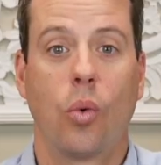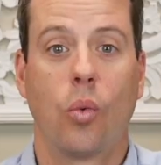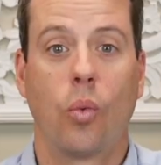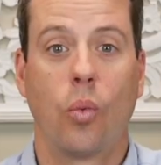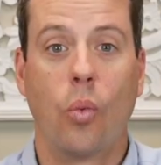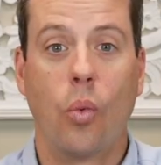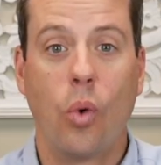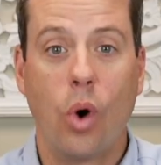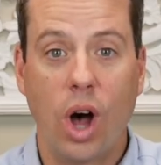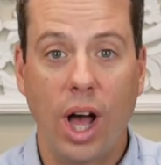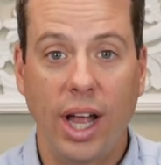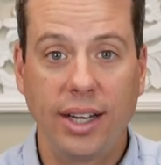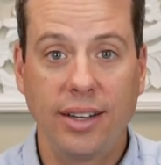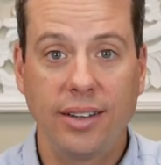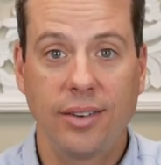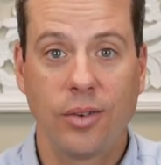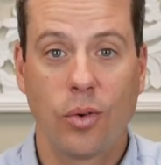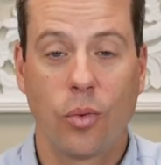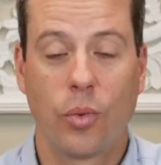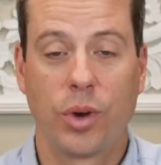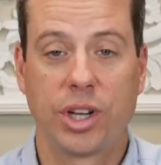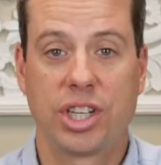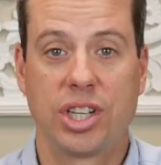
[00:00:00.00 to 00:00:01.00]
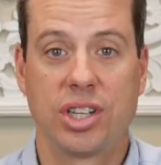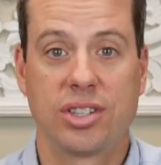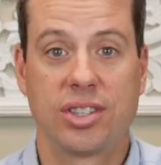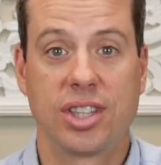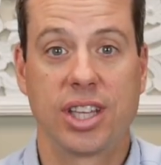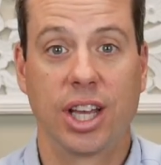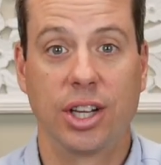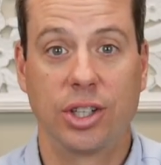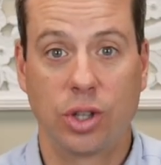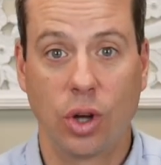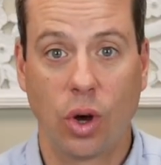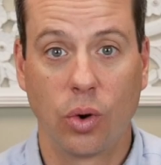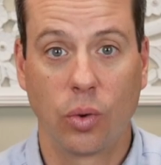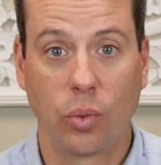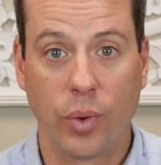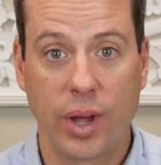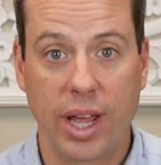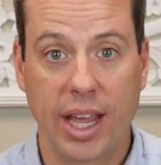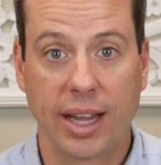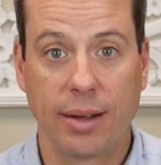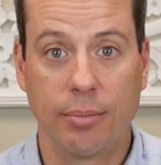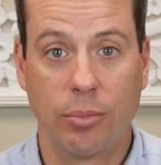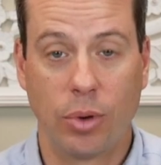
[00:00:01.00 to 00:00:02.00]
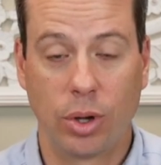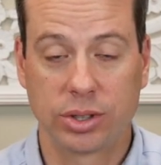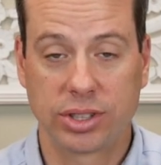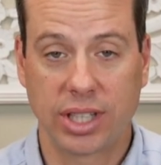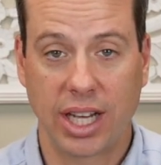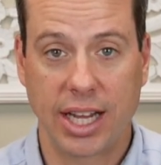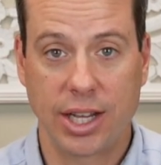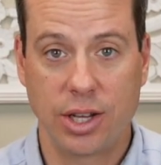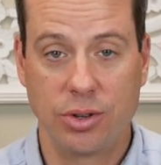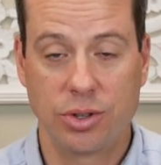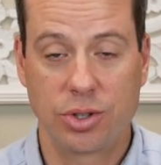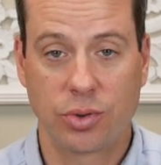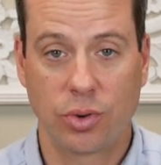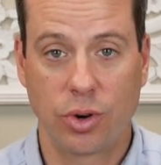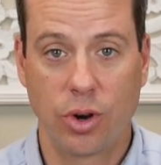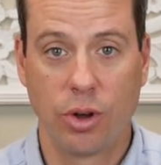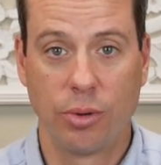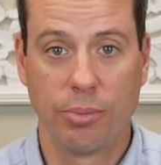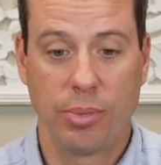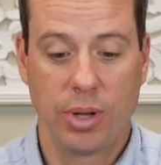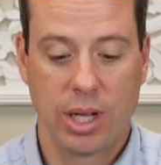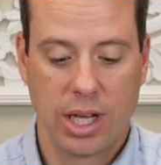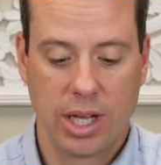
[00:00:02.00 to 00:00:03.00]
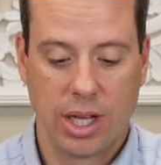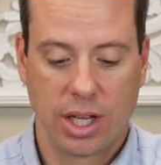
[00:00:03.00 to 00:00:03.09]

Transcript: 1, which is the adult wing multi-use room,